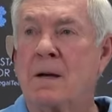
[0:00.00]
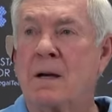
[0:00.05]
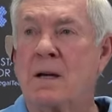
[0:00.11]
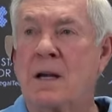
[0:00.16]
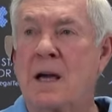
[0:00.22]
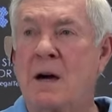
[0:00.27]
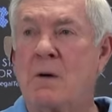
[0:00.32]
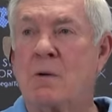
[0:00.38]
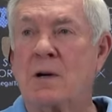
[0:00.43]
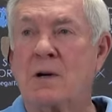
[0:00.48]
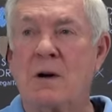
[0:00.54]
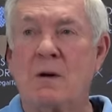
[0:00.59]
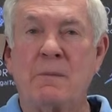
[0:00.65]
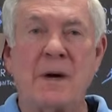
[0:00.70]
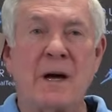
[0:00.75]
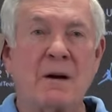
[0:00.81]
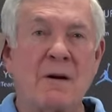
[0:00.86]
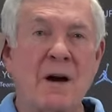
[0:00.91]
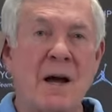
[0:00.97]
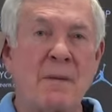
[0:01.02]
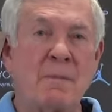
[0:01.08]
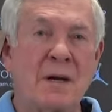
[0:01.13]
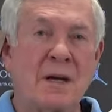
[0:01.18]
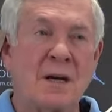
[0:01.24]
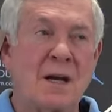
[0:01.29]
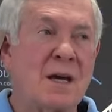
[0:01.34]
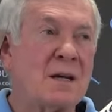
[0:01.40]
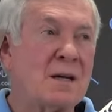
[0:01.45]
And now we're talking about
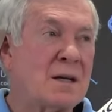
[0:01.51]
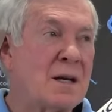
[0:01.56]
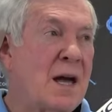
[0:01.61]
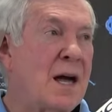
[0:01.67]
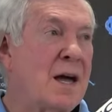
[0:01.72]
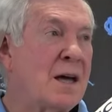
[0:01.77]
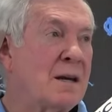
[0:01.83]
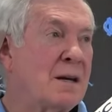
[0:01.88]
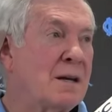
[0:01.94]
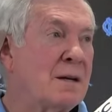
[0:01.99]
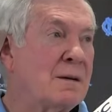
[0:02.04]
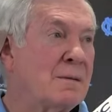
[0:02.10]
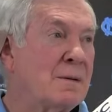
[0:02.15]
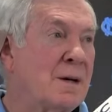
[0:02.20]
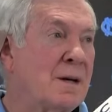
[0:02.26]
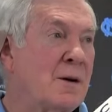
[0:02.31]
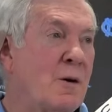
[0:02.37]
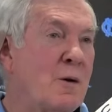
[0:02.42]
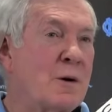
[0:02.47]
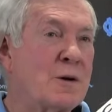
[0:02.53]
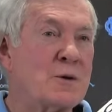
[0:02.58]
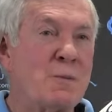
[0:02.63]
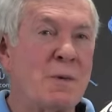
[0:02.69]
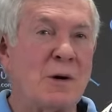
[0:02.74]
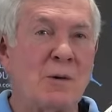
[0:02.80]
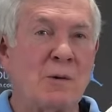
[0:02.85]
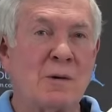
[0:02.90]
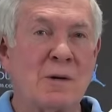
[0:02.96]
griping at 8-9 and an
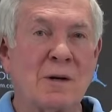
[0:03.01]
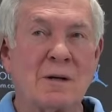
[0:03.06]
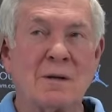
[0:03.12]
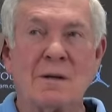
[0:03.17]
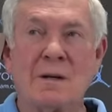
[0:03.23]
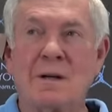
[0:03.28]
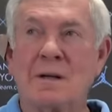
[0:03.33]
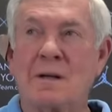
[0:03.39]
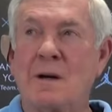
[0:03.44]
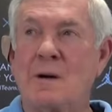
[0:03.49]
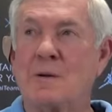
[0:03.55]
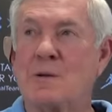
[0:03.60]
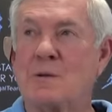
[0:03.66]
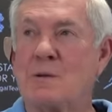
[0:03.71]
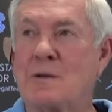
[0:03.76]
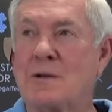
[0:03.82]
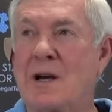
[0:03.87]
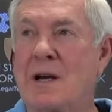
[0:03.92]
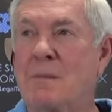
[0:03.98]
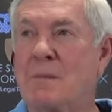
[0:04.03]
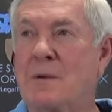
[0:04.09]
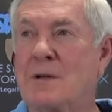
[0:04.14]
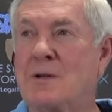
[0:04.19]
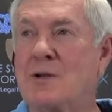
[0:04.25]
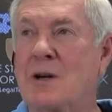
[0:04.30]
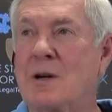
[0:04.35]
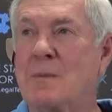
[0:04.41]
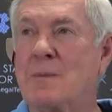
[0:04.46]
Orange Bowl and a coastal
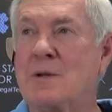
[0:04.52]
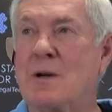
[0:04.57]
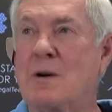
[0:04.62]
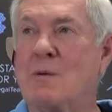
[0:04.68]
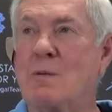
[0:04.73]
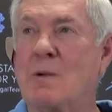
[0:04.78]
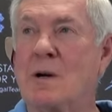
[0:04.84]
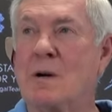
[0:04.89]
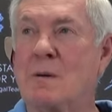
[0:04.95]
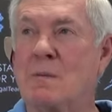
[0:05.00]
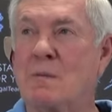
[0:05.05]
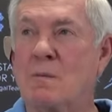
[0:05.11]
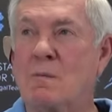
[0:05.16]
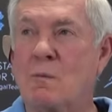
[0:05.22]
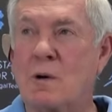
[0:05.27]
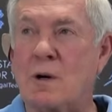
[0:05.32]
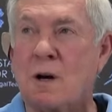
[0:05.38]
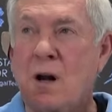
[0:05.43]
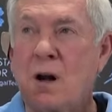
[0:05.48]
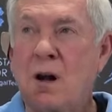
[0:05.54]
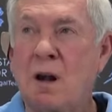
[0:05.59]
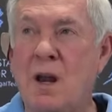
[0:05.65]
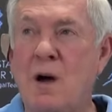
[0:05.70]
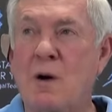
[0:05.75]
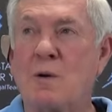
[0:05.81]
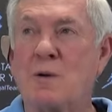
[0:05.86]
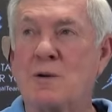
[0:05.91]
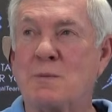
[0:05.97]
championship. So we're
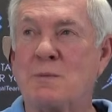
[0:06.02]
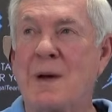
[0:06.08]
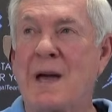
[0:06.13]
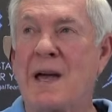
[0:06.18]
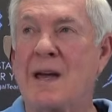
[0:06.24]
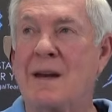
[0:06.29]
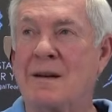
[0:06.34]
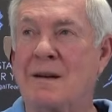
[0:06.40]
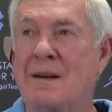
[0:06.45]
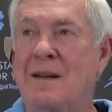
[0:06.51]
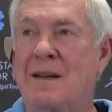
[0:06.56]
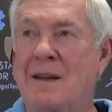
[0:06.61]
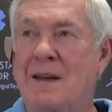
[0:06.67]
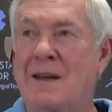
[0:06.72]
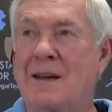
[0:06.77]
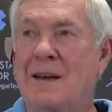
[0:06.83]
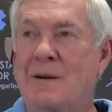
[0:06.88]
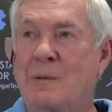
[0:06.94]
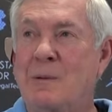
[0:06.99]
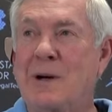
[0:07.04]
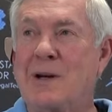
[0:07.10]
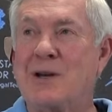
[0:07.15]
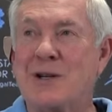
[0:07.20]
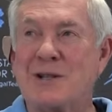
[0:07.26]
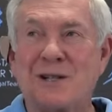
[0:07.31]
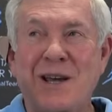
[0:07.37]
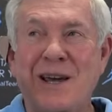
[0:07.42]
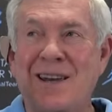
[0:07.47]
close, man. We
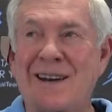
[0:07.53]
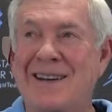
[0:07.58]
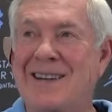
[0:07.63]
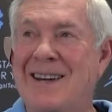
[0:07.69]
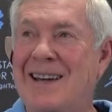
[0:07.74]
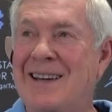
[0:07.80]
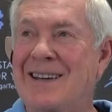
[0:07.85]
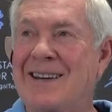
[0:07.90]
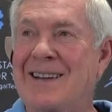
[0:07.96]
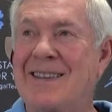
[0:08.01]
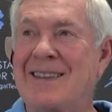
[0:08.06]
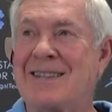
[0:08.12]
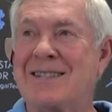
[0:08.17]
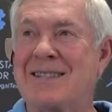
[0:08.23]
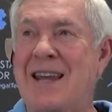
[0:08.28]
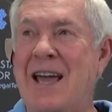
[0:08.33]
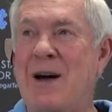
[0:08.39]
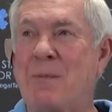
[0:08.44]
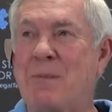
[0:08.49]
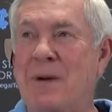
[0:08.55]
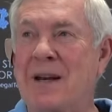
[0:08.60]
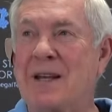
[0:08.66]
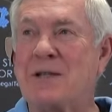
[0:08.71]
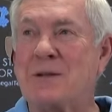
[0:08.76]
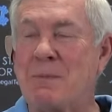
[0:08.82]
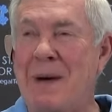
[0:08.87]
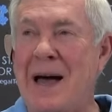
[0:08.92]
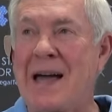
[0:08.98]
just got to take another step.
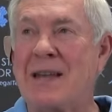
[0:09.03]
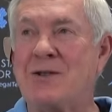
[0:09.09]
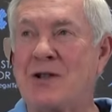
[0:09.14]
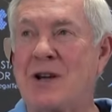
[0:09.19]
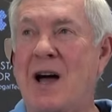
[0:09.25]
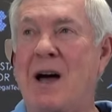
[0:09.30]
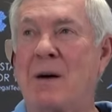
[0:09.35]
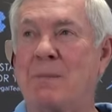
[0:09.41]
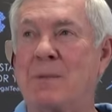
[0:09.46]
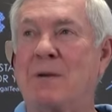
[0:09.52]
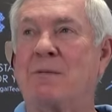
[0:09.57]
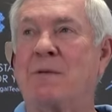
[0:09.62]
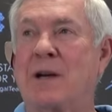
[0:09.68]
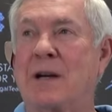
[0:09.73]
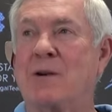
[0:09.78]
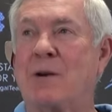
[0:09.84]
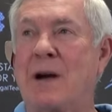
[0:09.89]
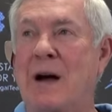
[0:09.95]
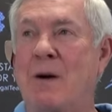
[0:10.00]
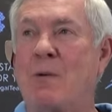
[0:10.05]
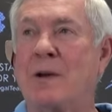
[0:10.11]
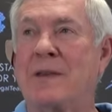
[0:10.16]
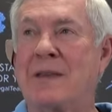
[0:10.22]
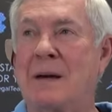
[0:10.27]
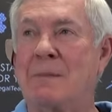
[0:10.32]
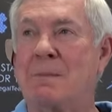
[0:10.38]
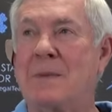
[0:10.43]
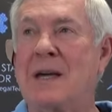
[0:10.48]
And it's my job to figure out
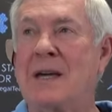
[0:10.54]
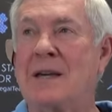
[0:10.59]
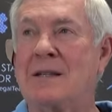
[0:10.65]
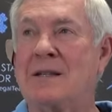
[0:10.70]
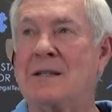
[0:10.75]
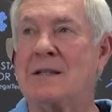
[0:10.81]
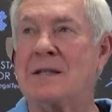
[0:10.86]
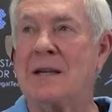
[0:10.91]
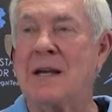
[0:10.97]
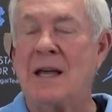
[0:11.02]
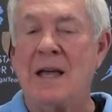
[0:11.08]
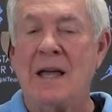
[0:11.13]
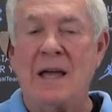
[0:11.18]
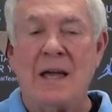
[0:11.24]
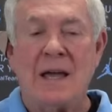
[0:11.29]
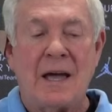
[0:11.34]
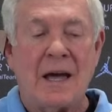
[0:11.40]
what that means.